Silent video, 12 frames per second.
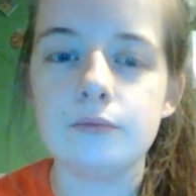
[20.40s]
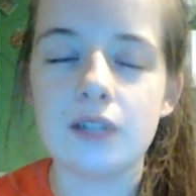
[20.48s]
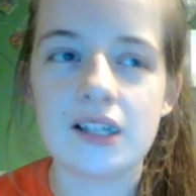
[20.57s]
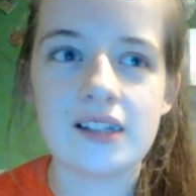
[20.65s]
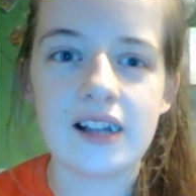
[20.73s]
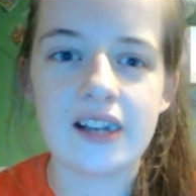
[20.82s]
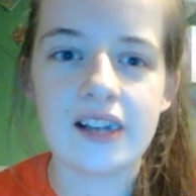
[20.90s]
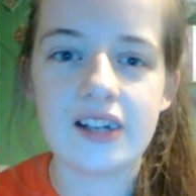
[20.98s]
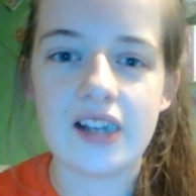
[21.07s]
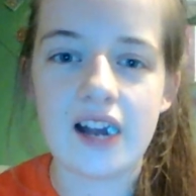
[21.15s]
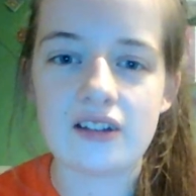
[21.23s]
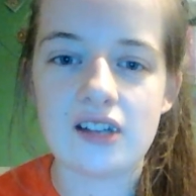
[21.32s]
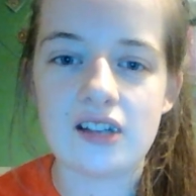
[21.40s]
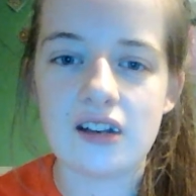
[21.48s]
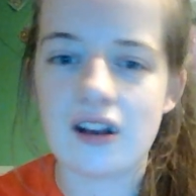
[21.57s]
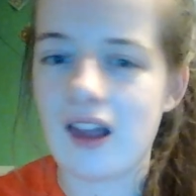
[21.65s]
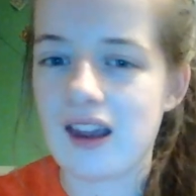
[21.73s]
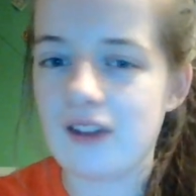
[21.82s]
add, add in like
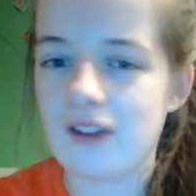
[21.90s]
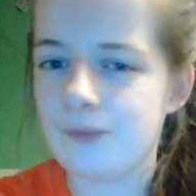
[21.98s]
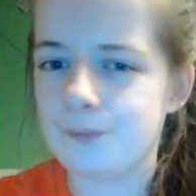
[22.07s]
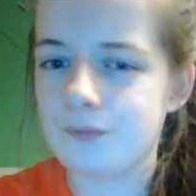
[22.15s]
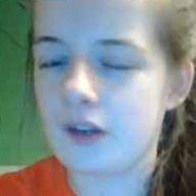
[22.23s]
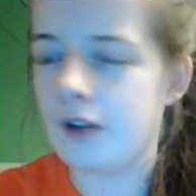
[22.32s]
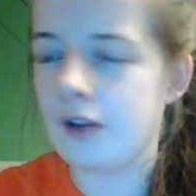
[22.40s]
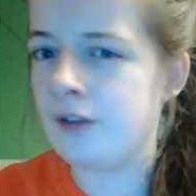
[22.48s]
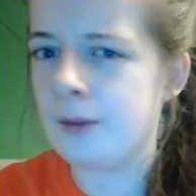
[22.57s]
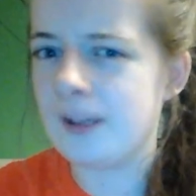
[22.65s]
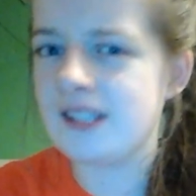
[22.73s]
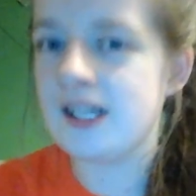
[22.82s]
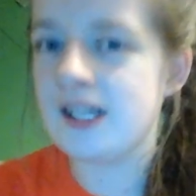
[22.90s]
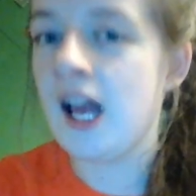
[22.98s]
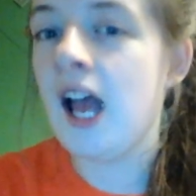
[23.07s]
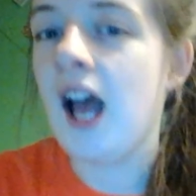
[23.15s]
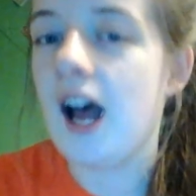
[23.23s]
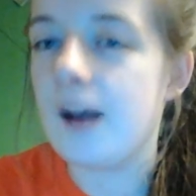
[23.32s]
a few bits, and um,
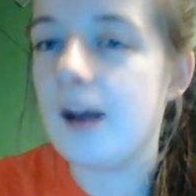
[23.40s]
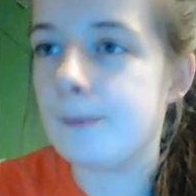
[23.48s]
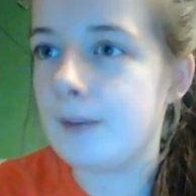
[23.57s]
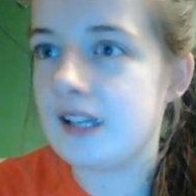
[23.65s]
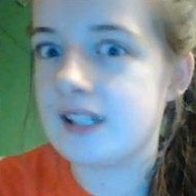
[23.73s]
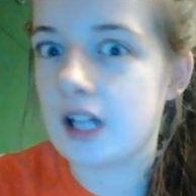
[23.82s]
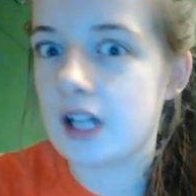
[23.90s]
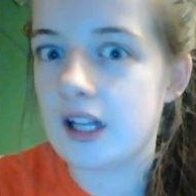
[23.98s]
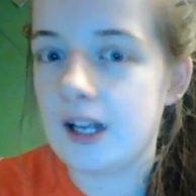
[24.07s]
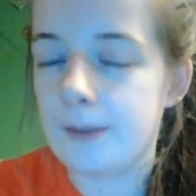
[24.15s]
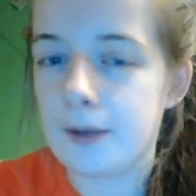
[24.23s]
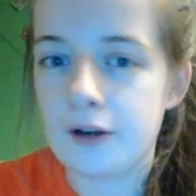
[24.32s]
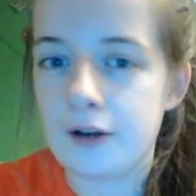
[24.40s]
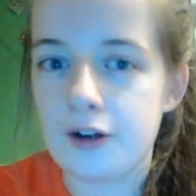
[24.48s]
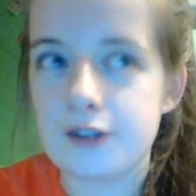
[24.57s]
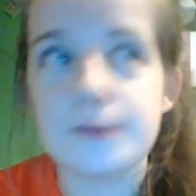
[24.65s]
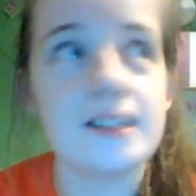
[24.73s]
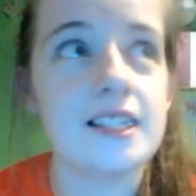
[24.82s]
basically because this is
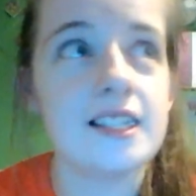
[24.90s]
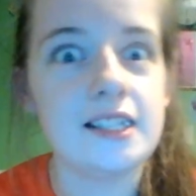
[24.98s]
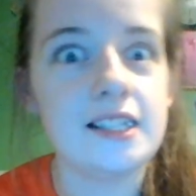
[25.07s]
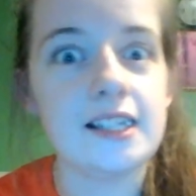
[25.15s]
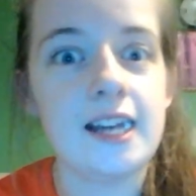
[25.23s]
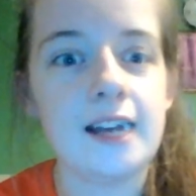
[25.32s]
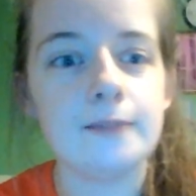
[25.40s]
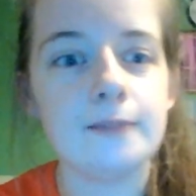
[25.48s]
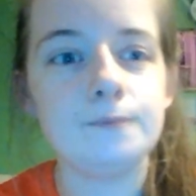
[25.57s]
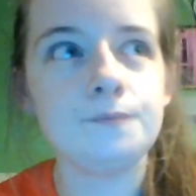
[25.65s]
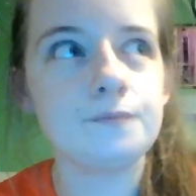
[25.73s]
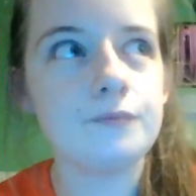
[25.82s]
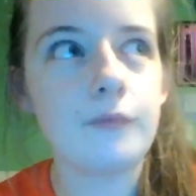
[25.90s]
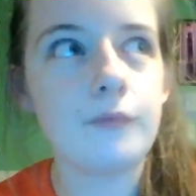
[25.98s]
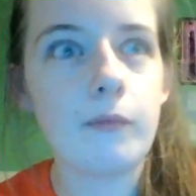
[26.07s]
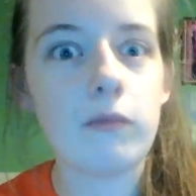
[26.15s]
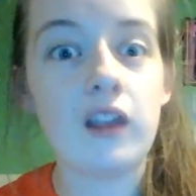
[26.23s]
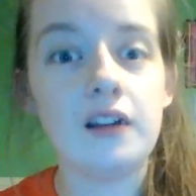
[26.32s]
like um,
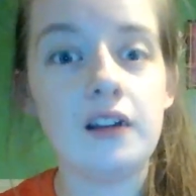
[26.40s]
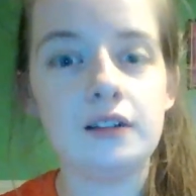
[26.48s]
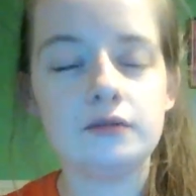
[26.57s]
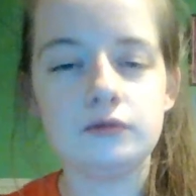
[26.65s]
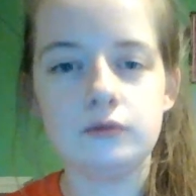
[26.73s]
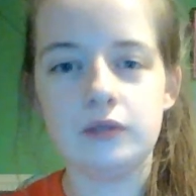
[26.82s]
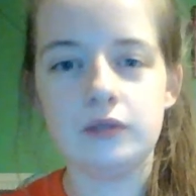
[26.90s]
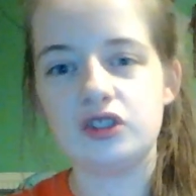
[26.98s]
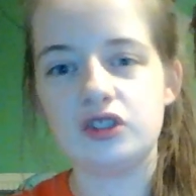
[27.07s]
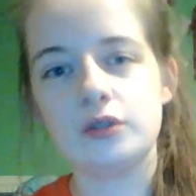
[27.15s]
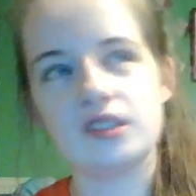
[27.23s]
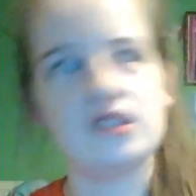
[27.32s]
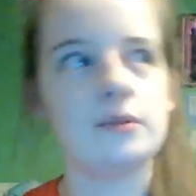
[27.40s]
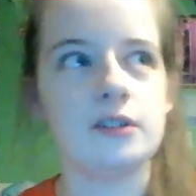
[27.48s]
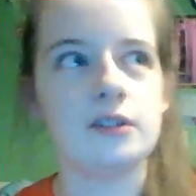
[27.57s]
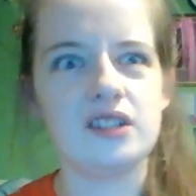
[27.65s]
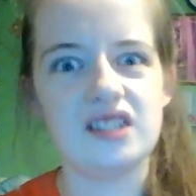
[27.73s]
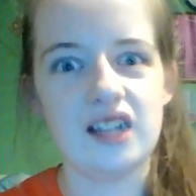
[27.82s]
well, she wasn't supposed to say.
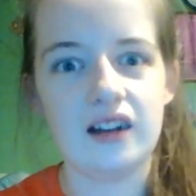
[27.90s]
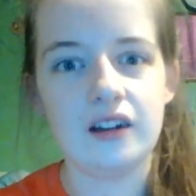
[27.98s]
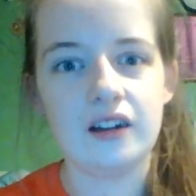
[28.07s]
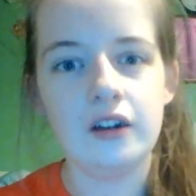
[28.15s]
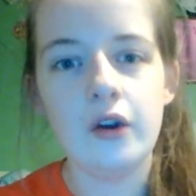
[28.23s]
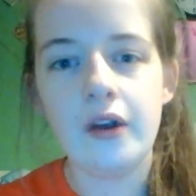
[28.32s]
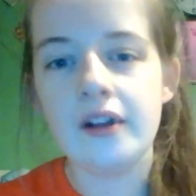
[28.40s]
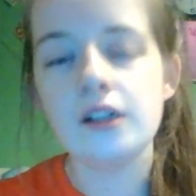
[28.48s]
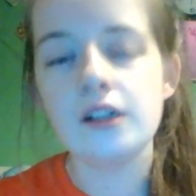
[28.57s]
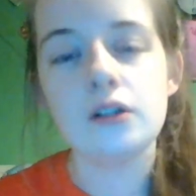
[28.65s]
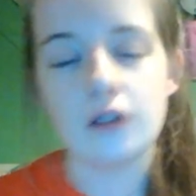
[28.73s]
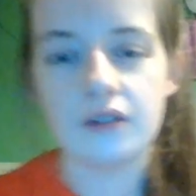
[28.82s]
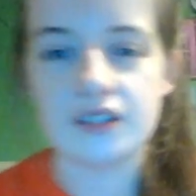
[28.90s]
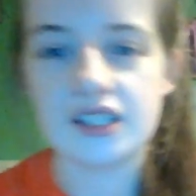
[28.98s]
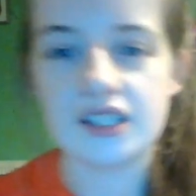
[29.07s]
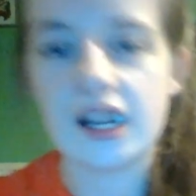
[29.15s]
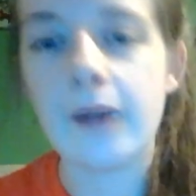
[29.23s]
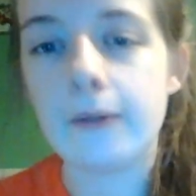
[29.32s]
Obviously, a that she
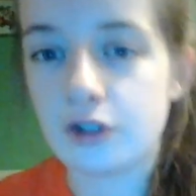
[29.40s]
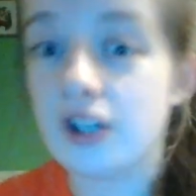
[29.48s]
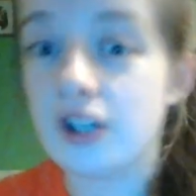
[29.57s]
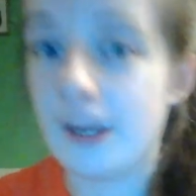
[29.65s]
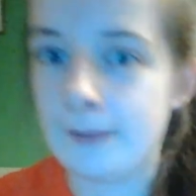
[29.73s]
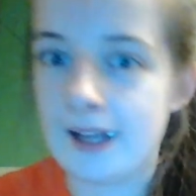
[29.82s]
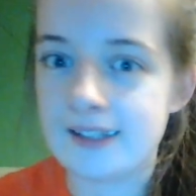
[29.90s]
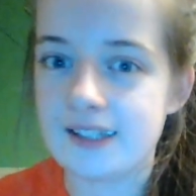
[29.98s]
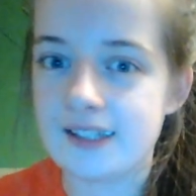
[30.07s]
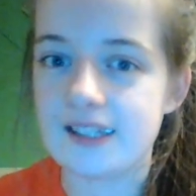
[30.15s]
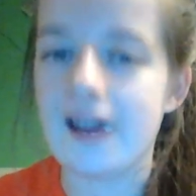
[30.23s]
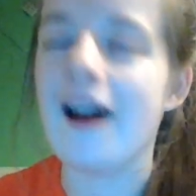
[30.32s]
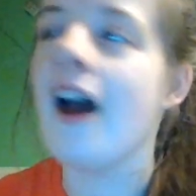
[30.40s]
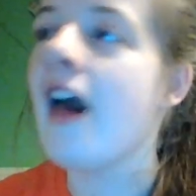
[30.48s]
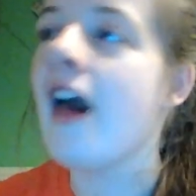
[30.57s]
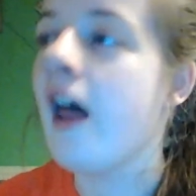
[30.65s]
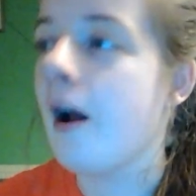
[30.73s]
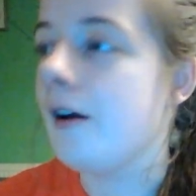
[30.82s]
came yesterday
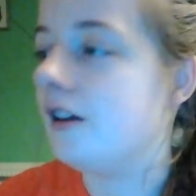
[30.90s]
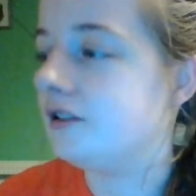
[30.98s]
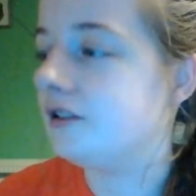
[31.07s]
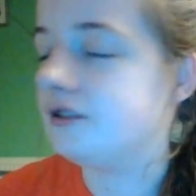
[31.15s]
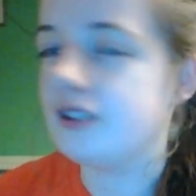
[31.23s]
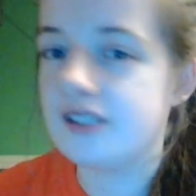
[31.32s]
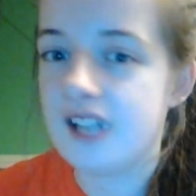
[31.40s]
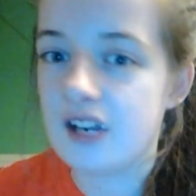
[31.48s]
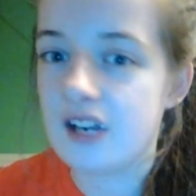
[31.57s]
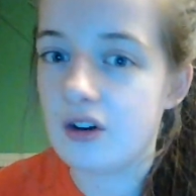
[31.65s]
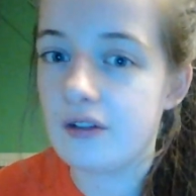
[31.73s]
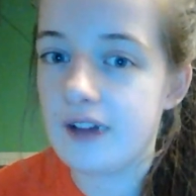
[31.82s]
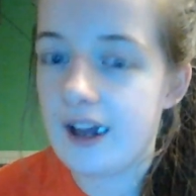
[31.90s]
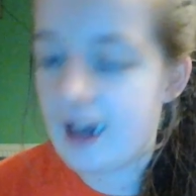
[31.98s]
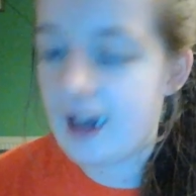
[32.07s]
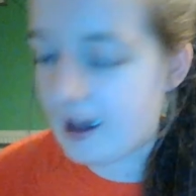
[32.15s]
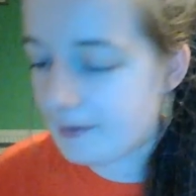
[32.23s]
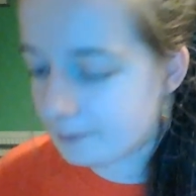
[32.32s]
and stayed over.
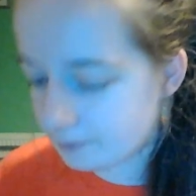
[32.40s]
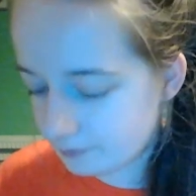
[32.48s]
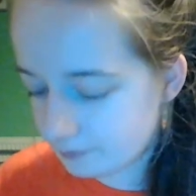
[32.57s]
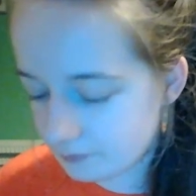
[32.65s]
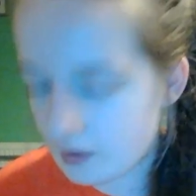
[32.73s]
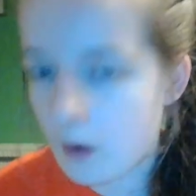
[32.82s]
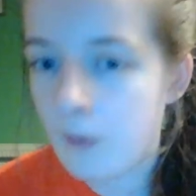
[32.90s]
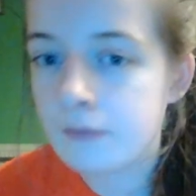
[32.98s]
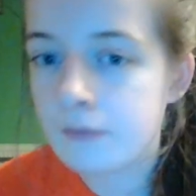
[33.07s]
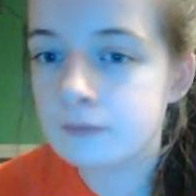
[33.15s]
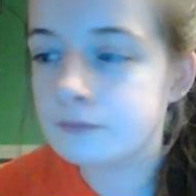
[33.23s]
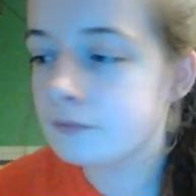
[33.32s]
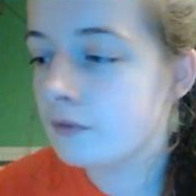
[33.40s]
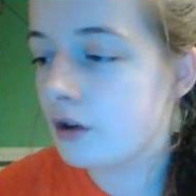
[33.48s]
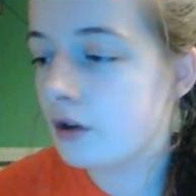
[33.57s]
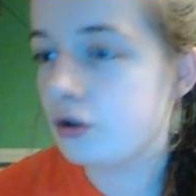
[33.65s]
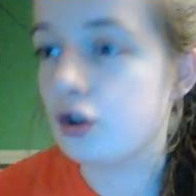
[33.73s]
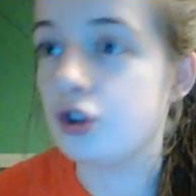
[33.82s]
Um, so
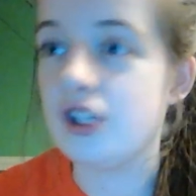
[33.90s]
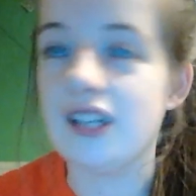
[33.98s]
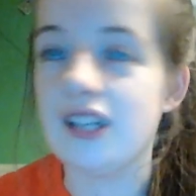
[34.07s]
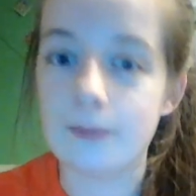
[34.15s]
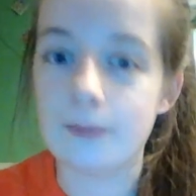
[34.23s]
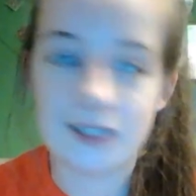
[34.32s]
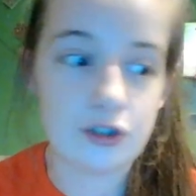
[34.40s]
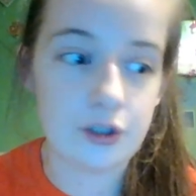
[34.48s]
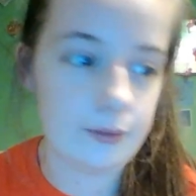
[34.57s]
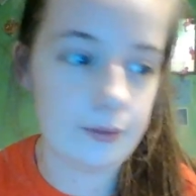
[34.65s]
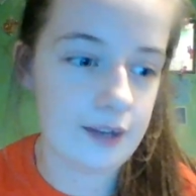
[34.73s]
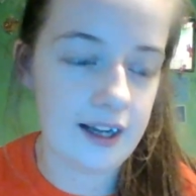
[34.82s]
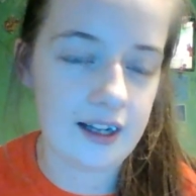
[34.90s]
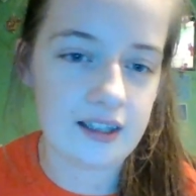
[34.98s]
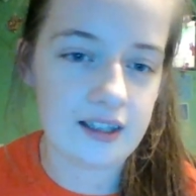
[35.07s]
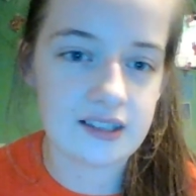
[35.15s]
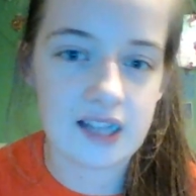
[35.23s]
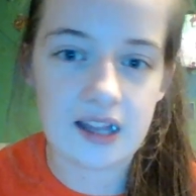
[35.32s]
she got me two things, and
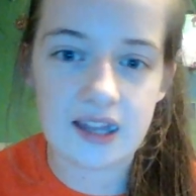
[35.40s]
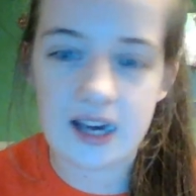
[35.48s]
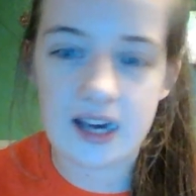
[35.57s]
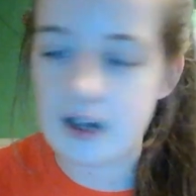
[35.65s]
then